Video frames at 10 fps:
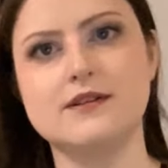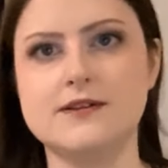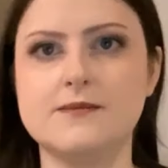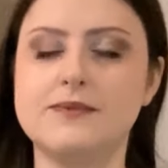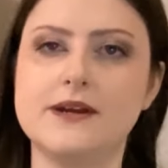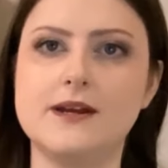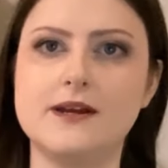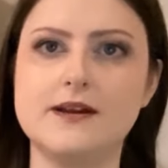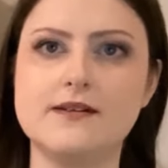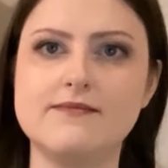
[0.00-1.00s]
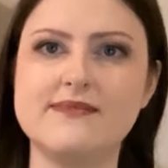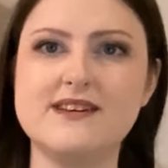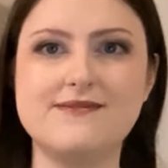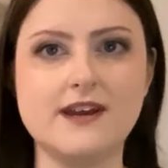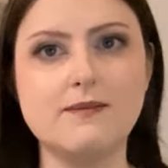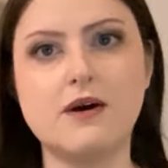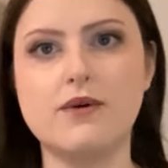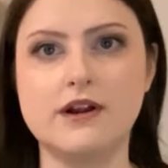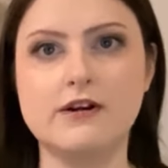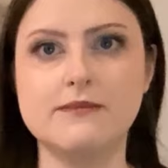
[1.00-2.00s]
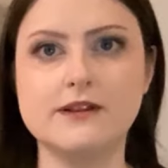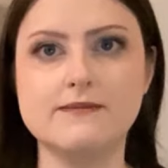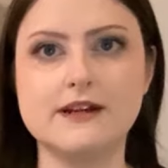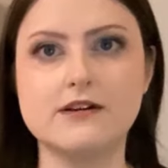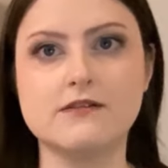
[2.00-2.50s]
a little bit iffy about 100 millimeter,